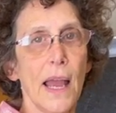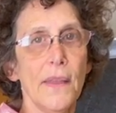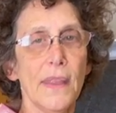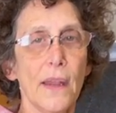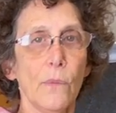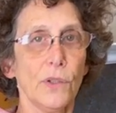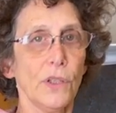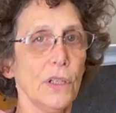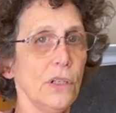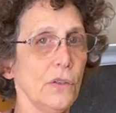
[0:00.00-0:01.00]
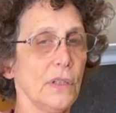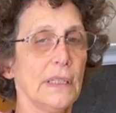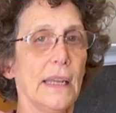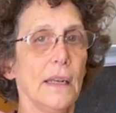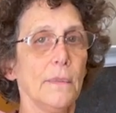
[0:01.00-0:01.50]
And then what you're gonna do is
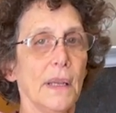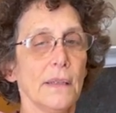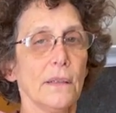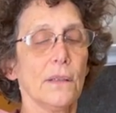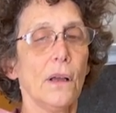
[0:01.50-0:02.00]
stand up nice and